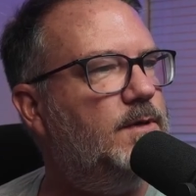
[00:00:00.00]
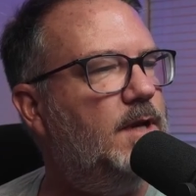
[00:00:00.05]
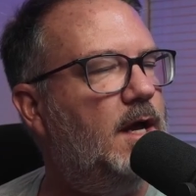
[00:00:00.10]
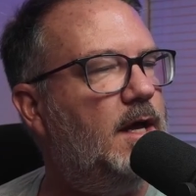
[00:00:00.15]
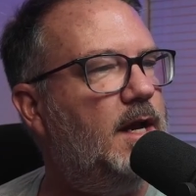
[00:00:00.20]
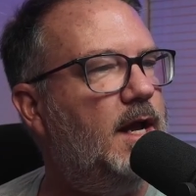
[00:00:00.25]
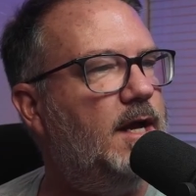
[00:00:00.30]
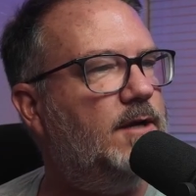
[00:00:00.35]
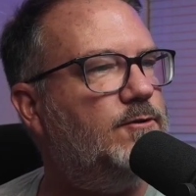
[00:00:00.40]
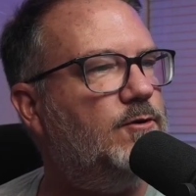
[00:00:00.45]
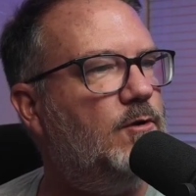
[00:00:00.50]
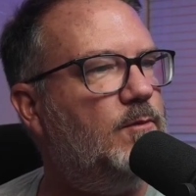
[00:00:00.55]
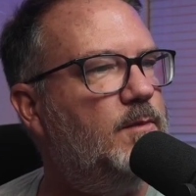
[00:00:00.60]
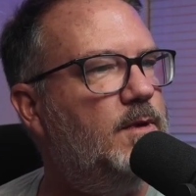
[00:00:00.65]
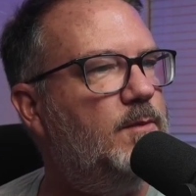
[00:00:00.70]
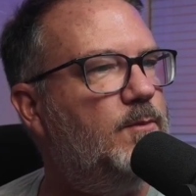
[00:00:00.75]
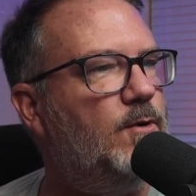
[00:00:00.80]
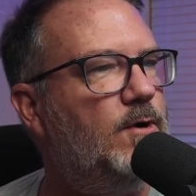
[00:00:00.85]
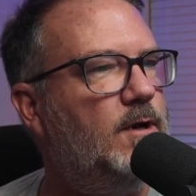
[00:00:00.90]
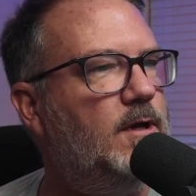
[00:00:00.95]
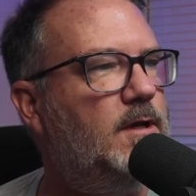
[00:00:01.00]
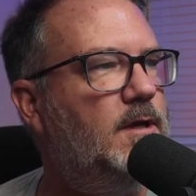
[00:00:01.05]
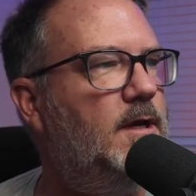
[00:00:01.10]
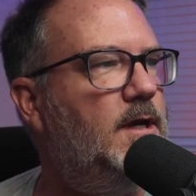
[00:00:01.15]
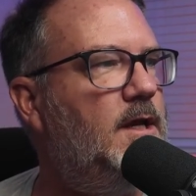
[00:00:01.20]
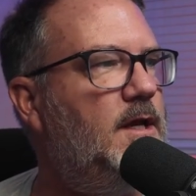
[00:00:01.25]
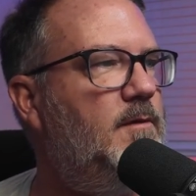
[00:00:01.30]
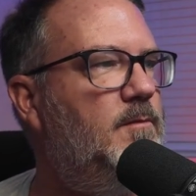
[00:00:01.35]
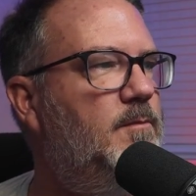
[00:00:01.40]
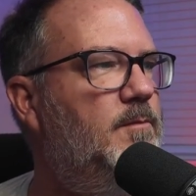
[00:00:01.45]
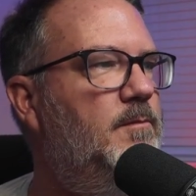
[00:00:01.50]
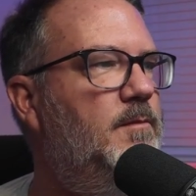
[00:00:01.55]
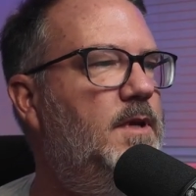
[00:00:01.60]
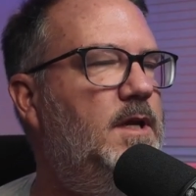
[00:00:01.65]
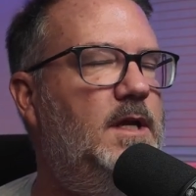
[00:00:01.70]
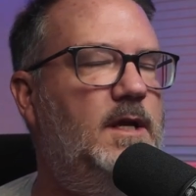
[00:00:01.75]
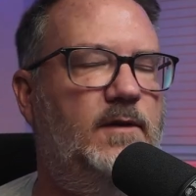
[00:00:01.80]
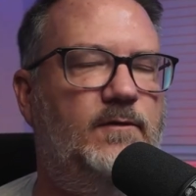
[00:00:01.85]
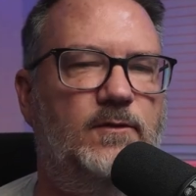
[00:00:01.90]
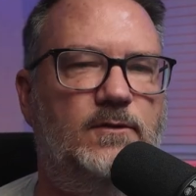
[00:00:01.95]
not actual memory in any
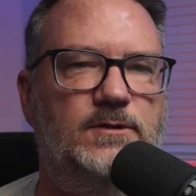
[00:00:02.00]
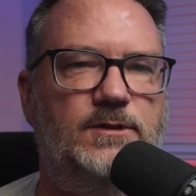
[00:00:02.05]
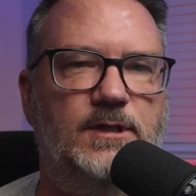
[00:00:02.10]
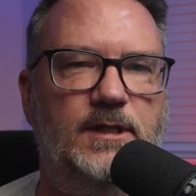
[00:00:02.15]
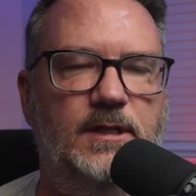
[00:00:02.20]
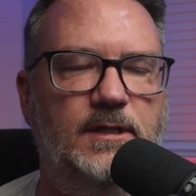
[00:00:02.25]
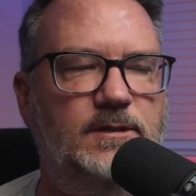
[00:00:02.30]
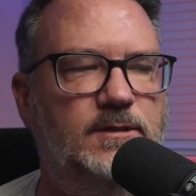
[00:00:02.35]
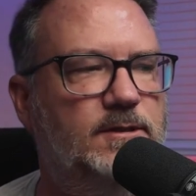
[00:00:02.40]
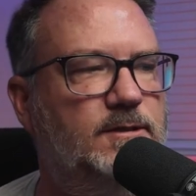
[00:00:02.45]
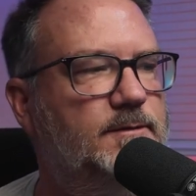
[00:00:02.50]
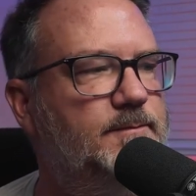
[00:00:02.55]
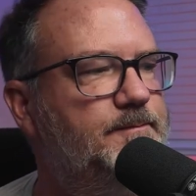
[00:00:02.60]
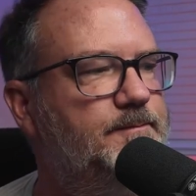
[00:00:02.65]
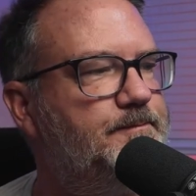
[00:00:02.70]
meaningful sense.